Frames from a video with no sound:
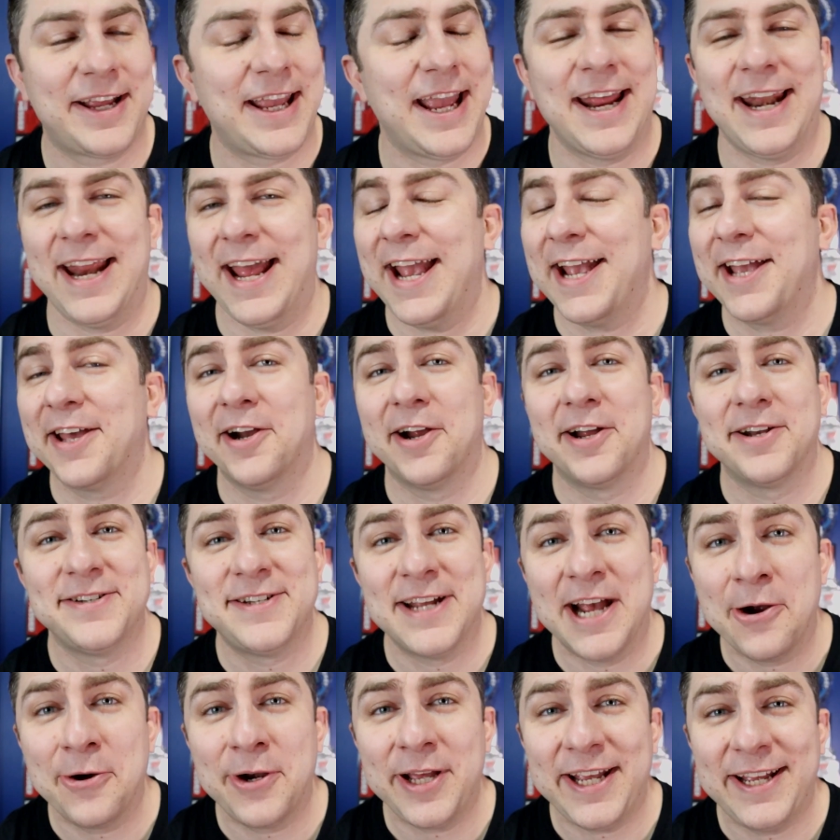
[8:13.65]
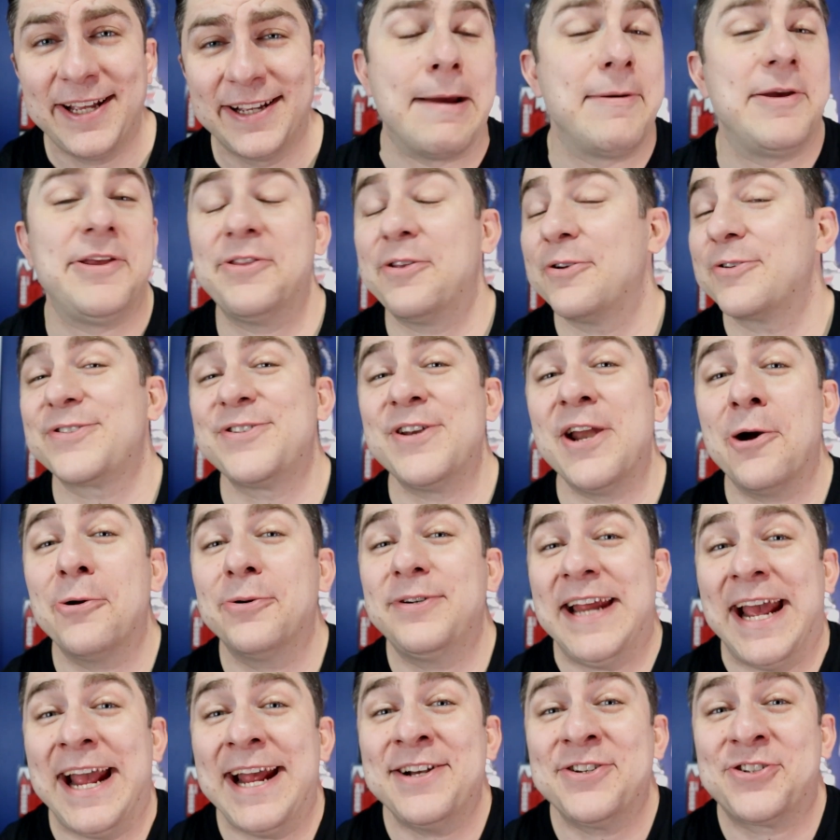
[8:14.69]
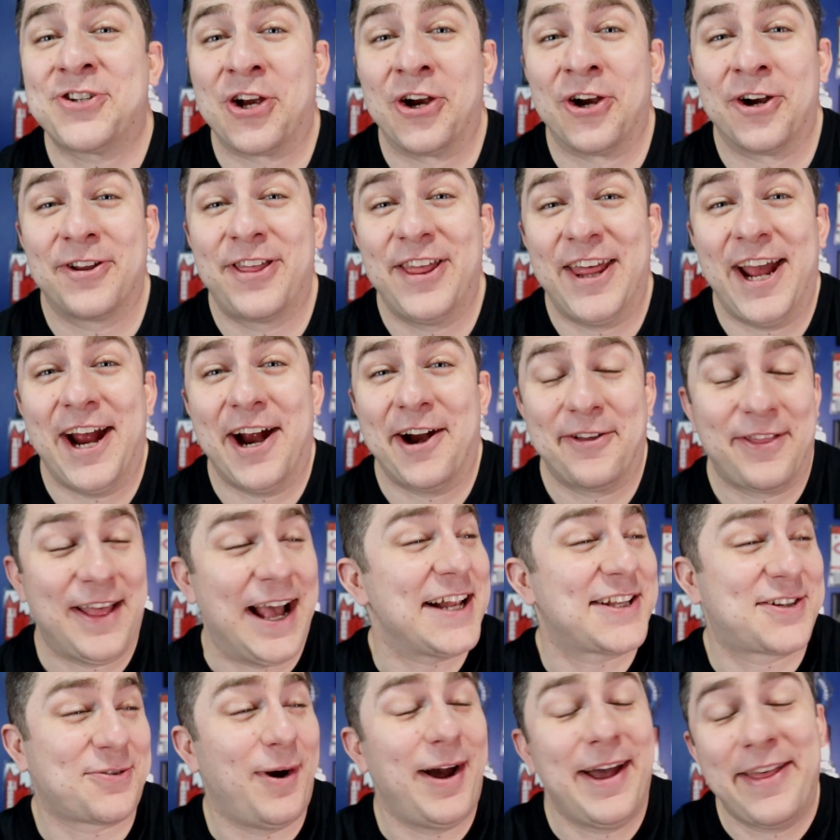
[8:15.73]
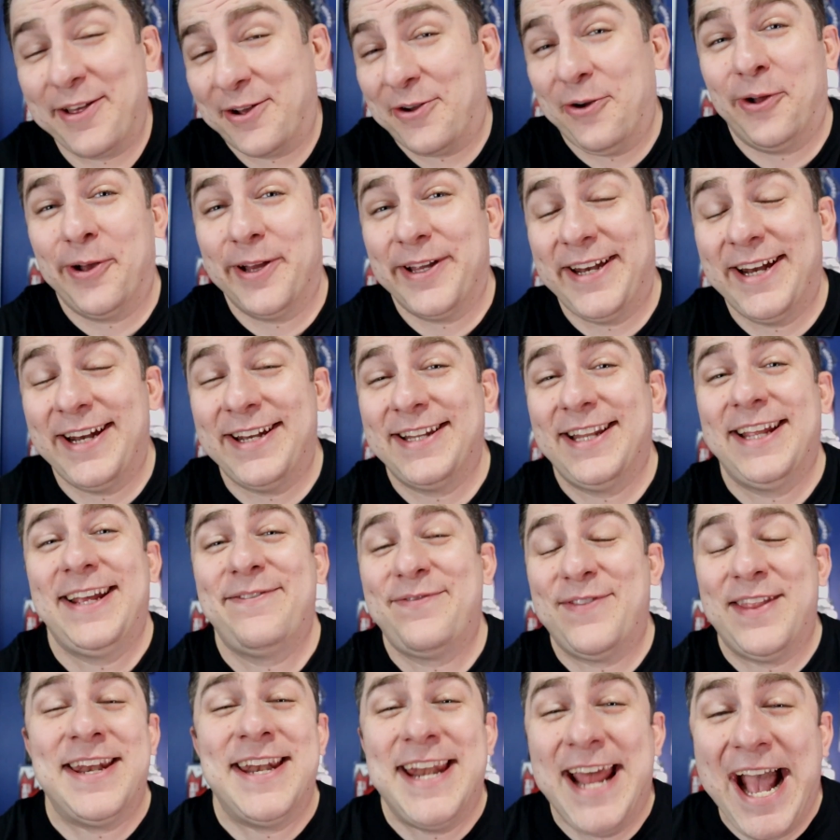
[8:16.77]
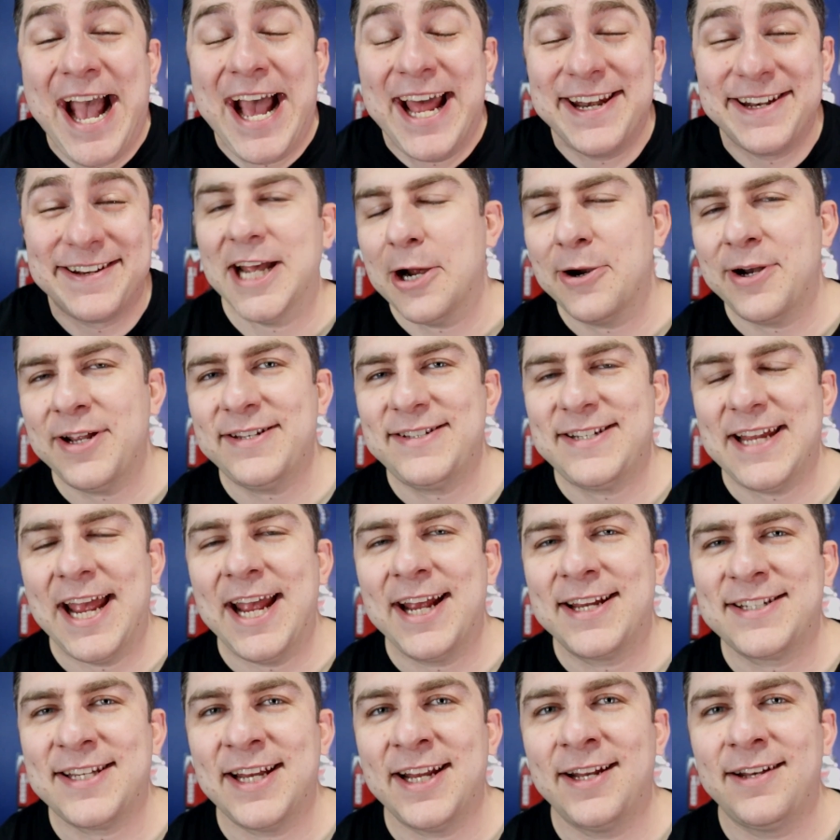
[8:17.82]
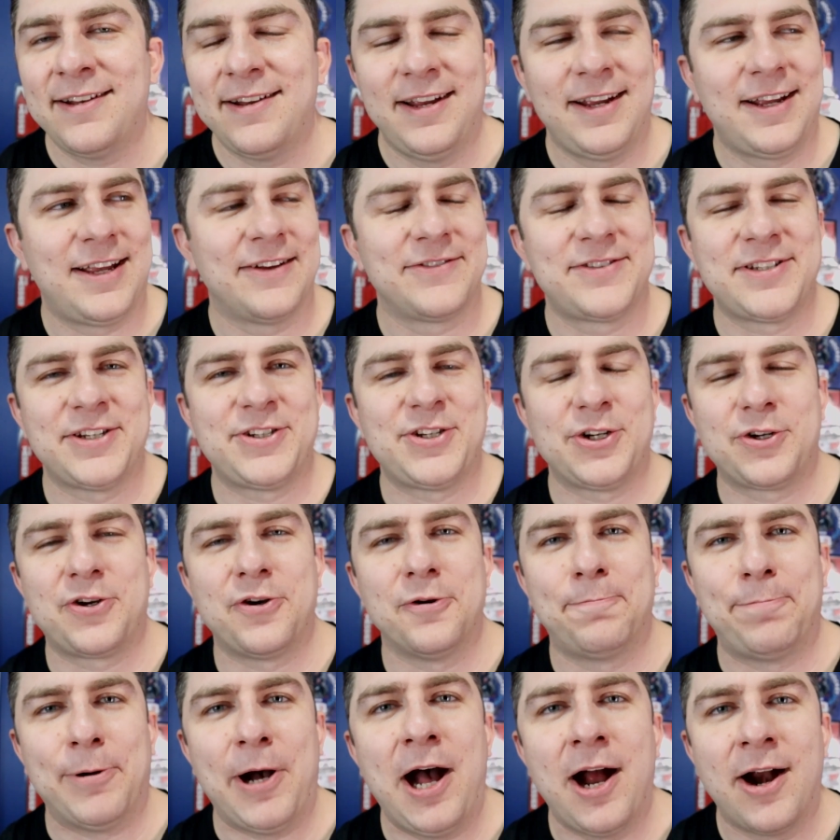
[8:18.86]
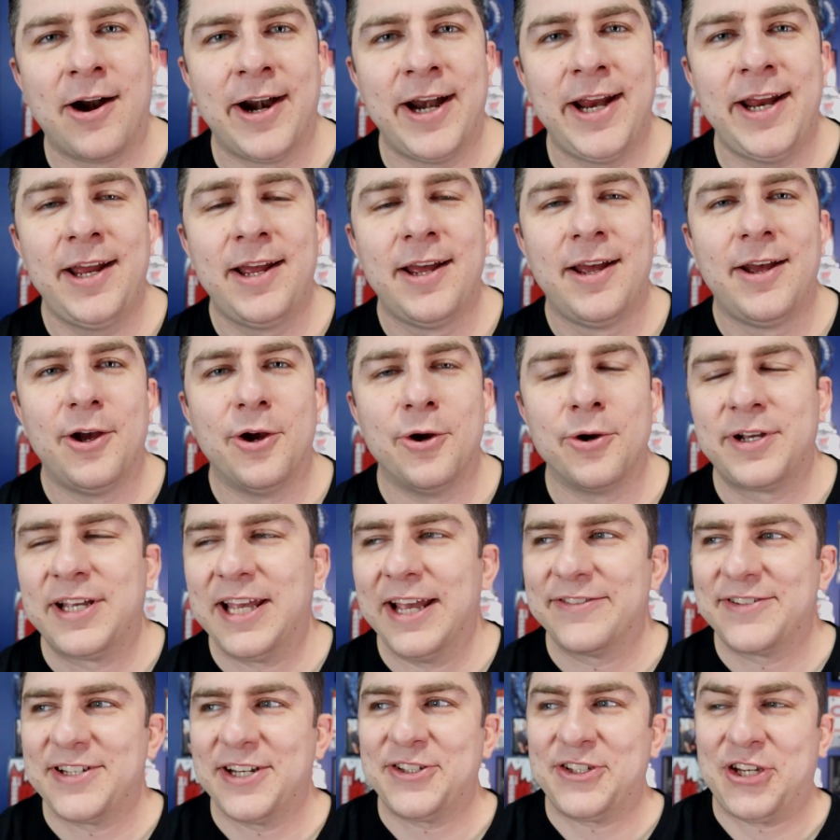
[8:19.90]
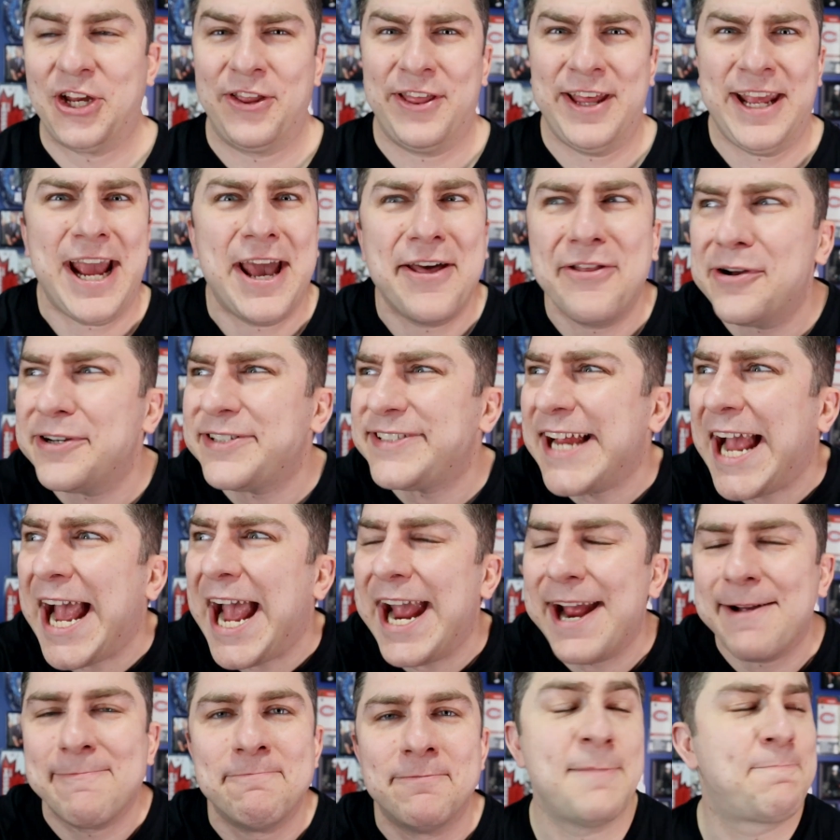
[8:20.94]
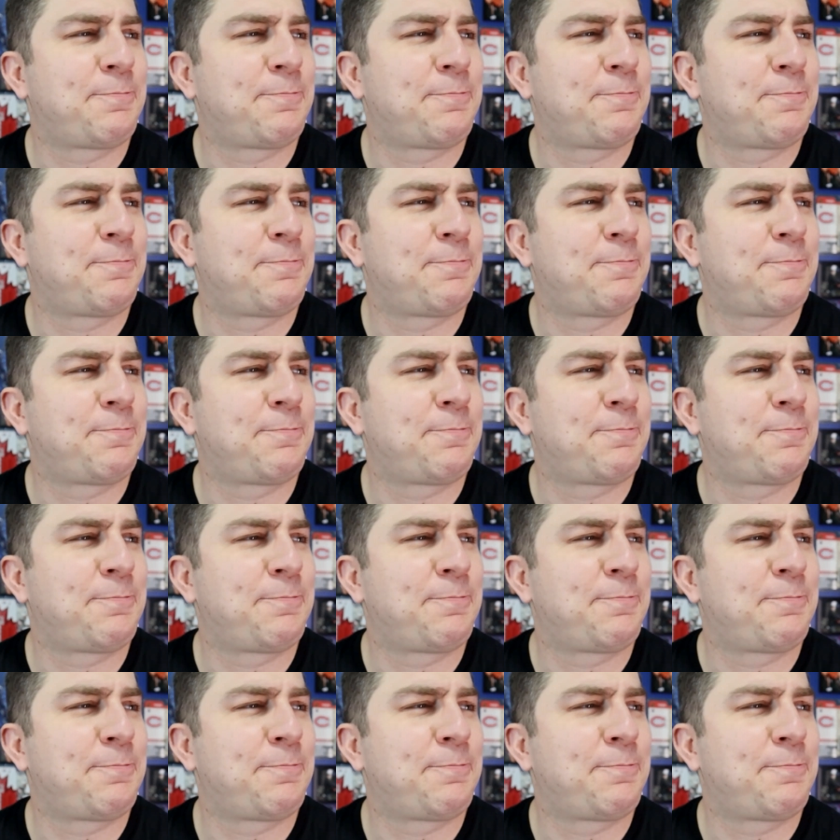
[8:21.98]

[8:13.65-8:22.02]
I can't hang it on Doughty. I mean, there's no danger there. That's why the goalie didn't leave the net. Doughty takes it. He gives it to Kupari, who gives it to the other team!